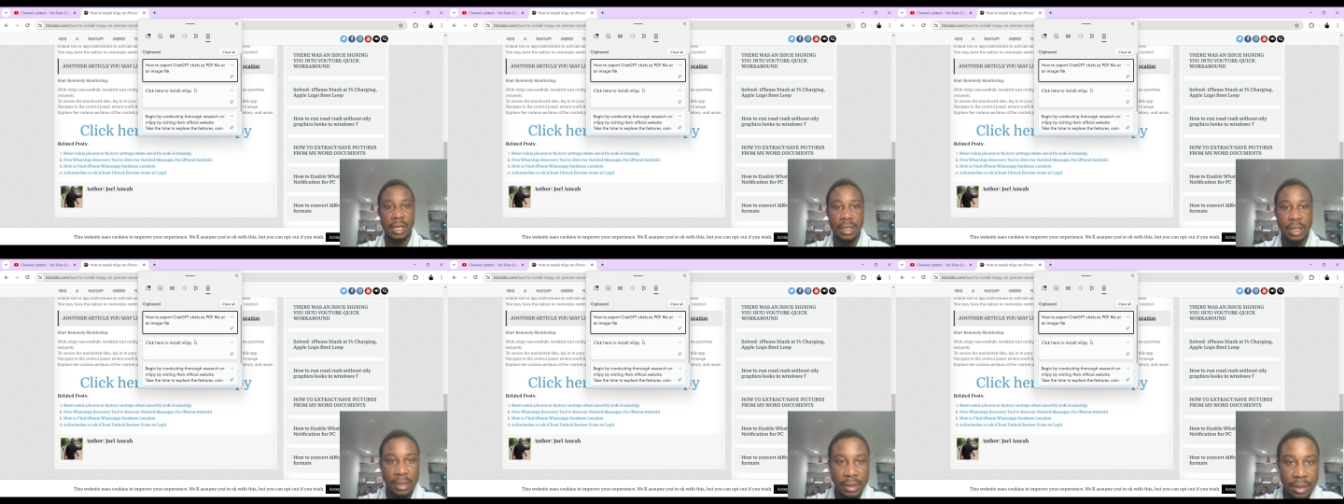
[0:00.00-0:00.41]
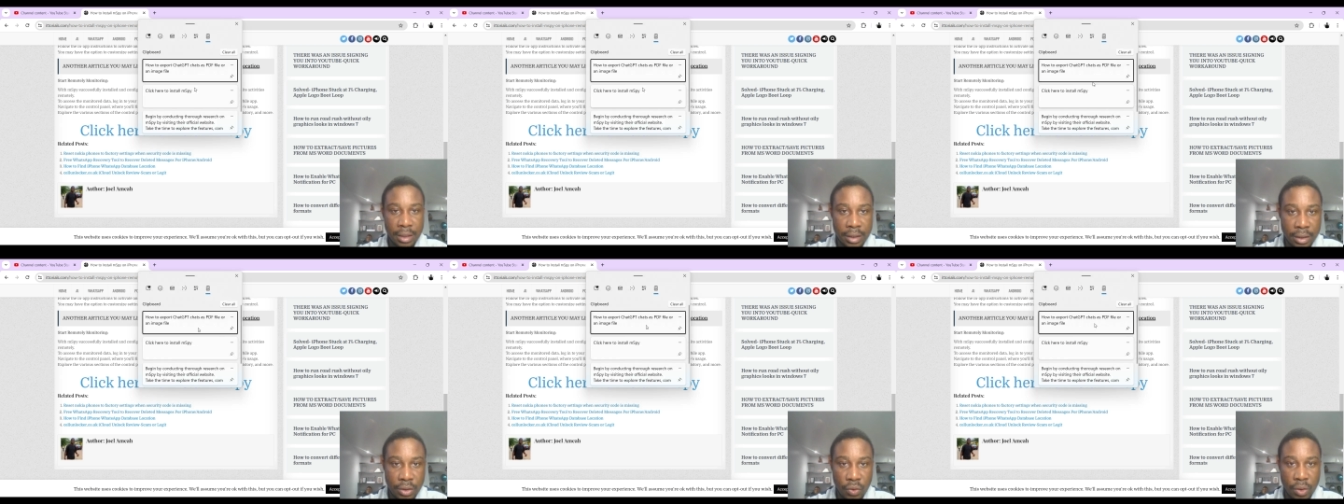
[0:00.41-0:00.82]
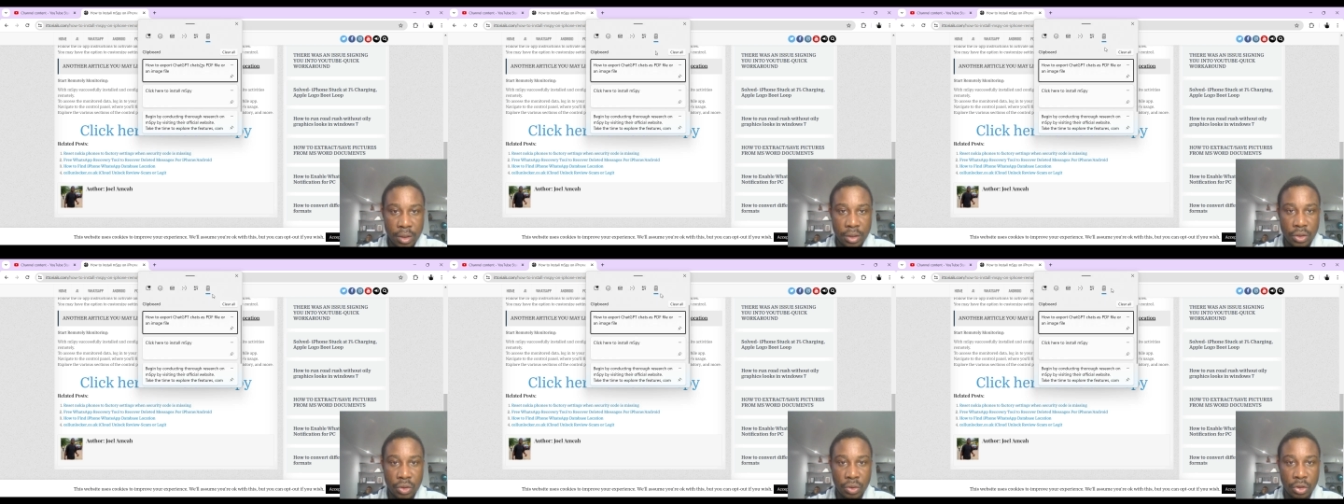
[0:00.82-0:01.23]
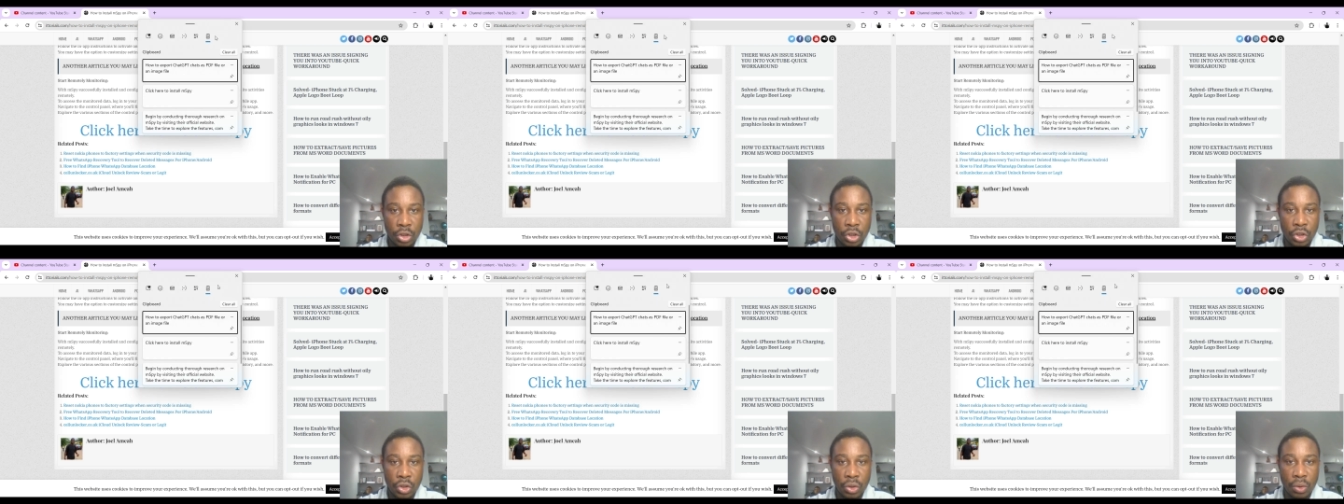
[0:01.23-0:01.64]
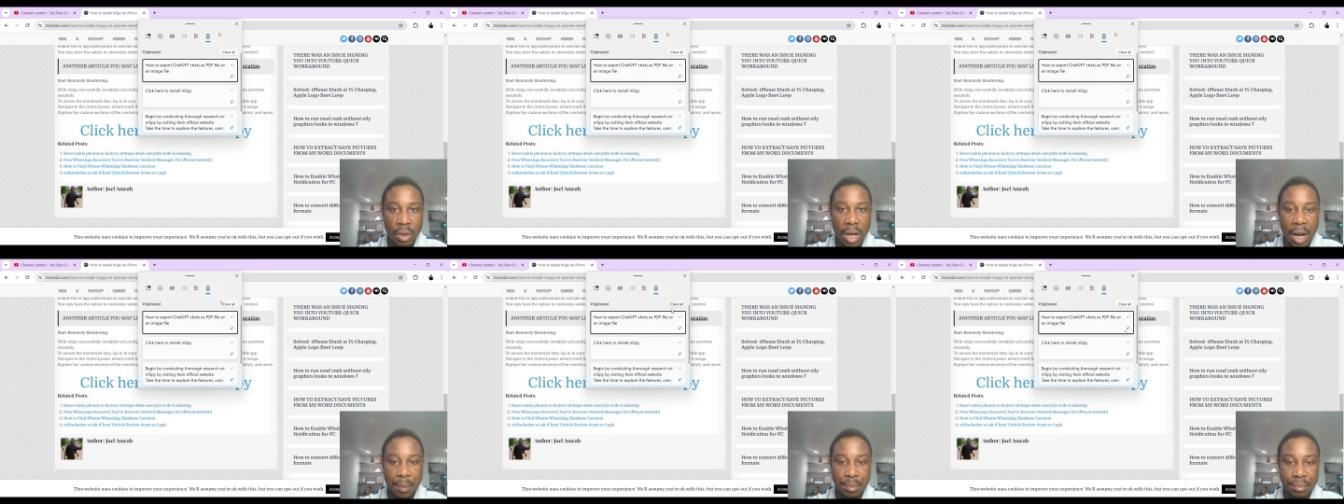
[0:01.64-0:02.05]
and then this is going to
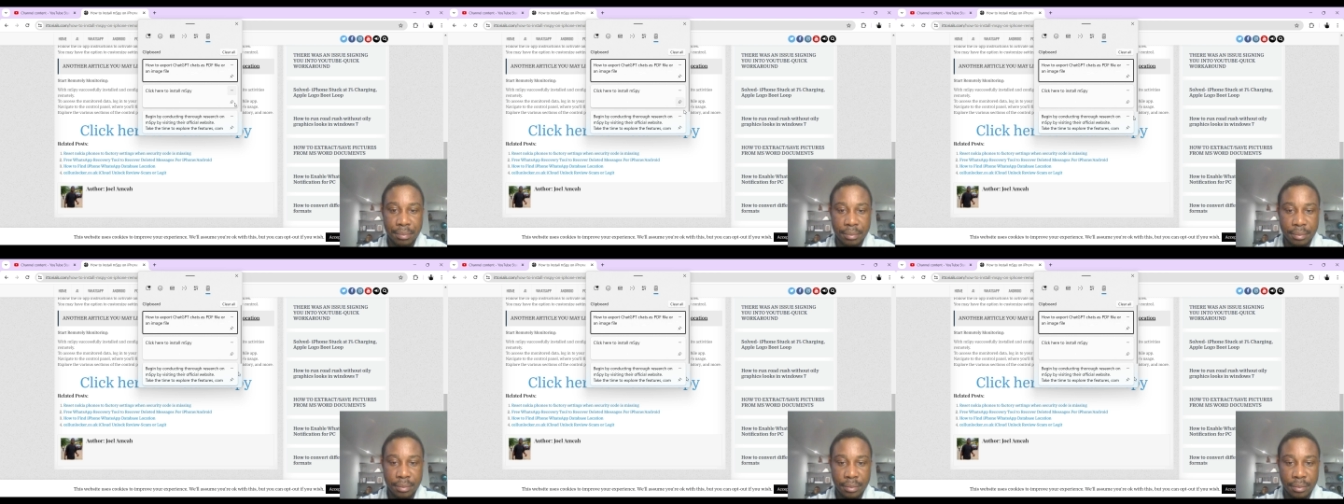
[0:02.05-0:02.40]
show up